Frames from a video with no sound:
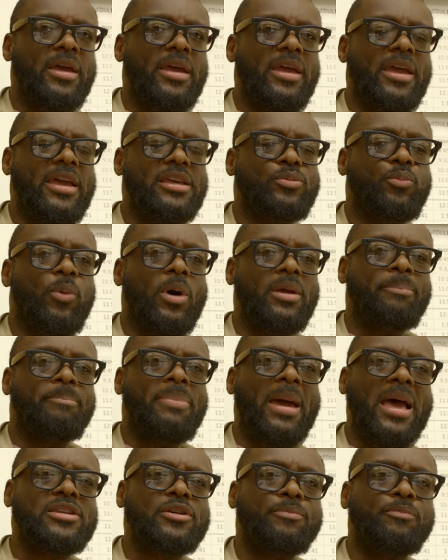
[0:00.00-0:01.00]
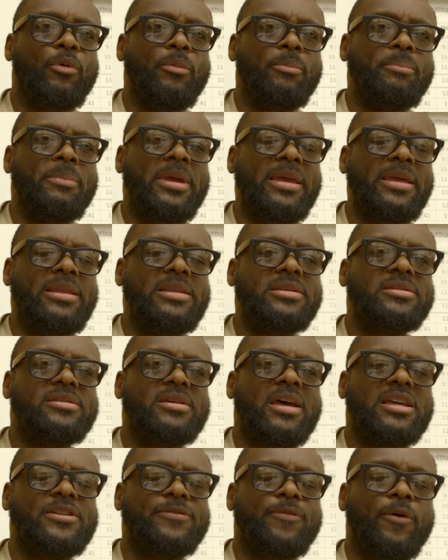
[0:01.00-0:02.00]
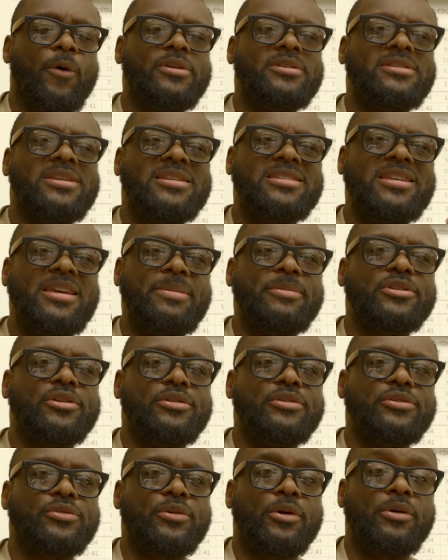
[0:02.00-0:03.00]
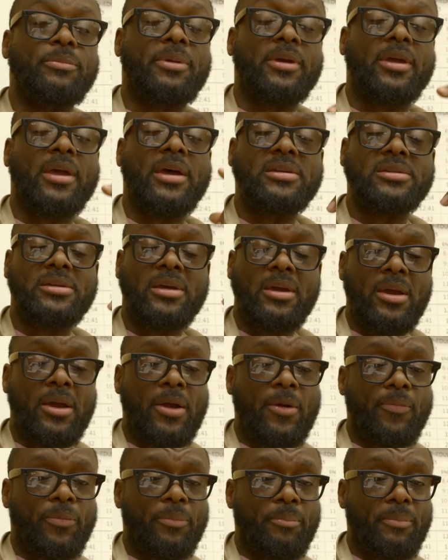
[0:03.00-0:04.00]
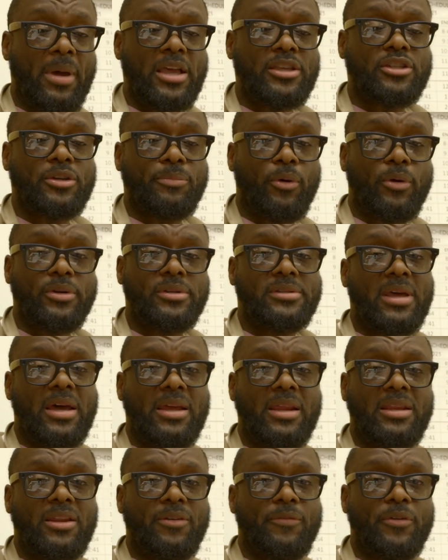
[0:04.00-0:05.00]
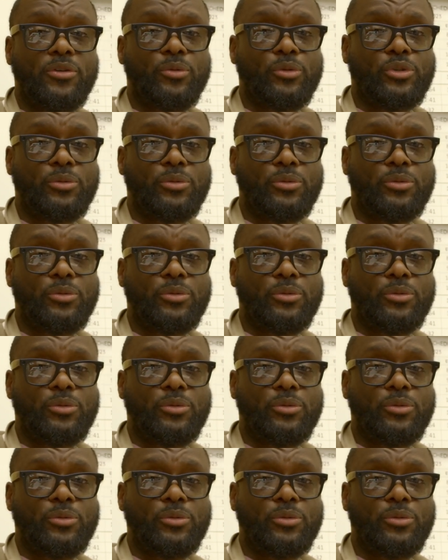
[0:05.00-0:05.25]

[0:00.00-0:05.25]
It's what basketball means as far as the team is concerned, because basketball is not an individual